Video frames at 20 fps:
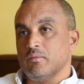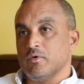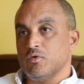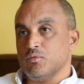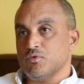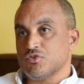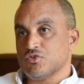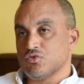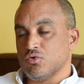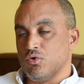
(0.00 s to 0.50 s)

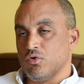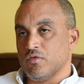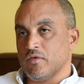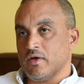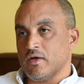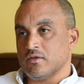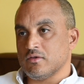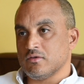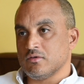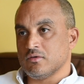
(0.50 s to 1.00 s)
And we saw
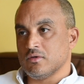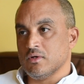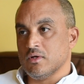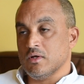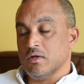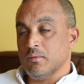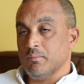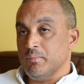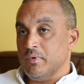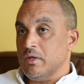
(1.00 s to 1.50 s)
that
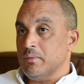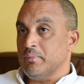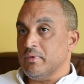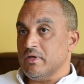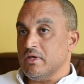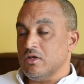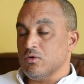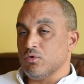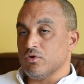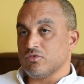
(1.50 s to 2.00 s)

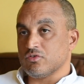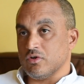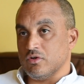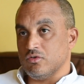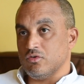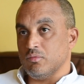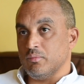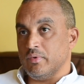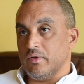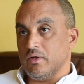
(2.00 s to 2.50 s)
PPE was
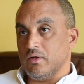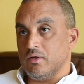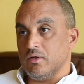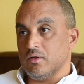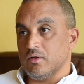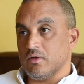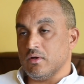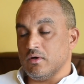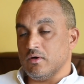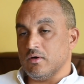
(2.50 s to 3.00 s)
going to
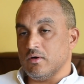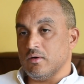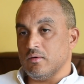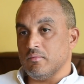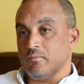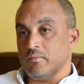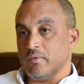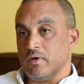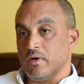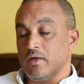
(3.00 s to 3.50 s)
be
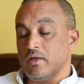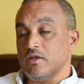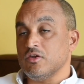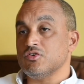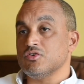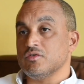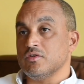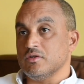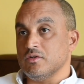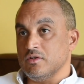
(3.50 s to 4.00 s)
an
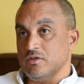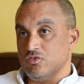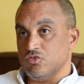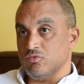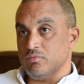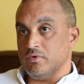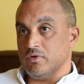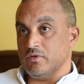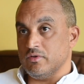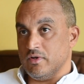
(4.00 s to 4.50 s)
issue that
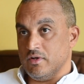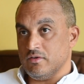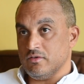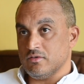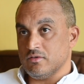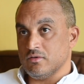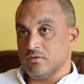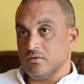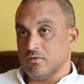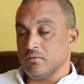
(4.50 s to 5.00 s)
needs to be
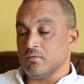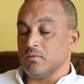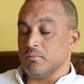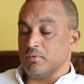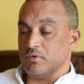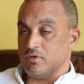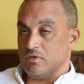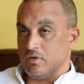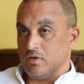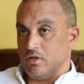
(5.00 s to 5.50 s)
addressed,
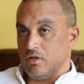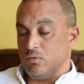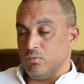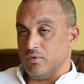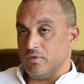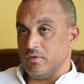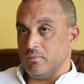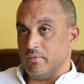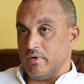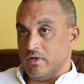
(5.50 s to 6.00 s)

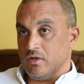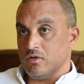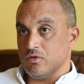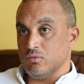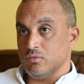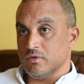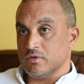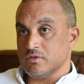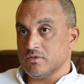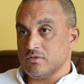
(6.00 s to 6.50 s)
particularly with the
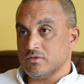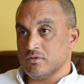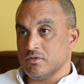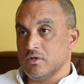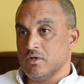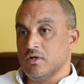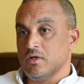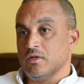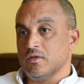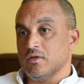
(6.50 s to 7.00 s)
medical
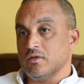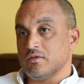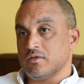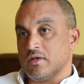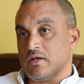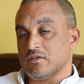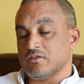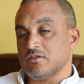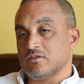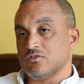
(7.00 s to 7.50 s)
workers.
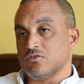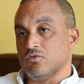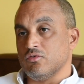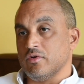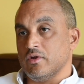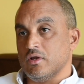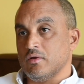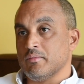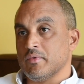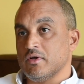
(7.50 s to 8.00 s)
The Trust has
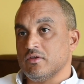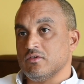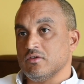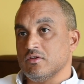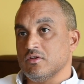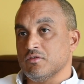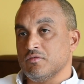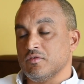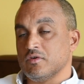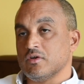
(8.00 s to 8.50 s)
already made
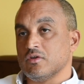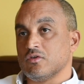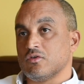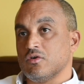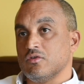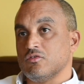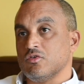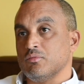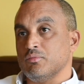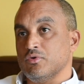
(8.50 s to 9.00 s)

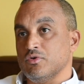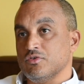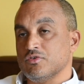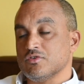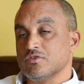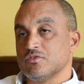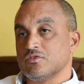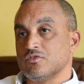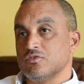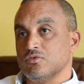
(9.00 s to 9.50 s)
significant
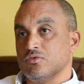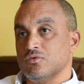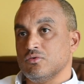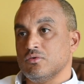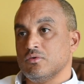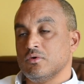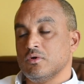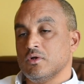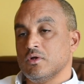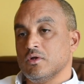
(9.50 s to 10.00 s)
contributions
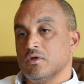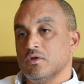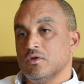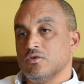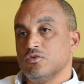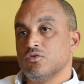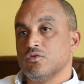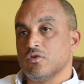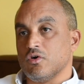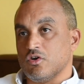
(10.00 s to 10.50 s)
to
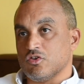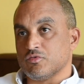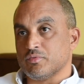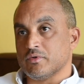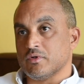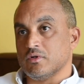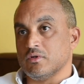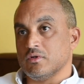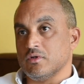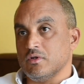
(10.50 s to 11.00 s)
the
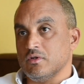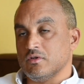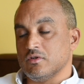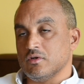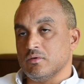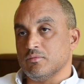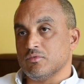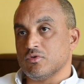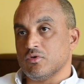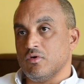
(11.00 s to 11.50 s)
hospital in
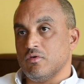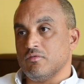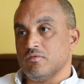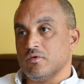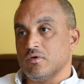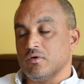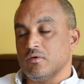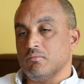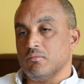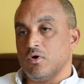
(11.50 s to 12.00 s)
terms
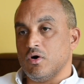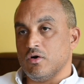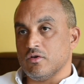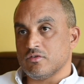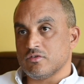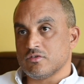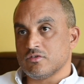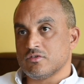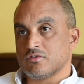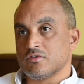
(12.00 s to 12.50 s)
of
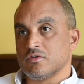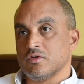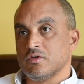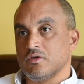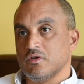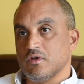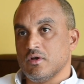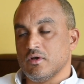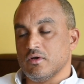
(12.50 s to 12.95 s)
masks,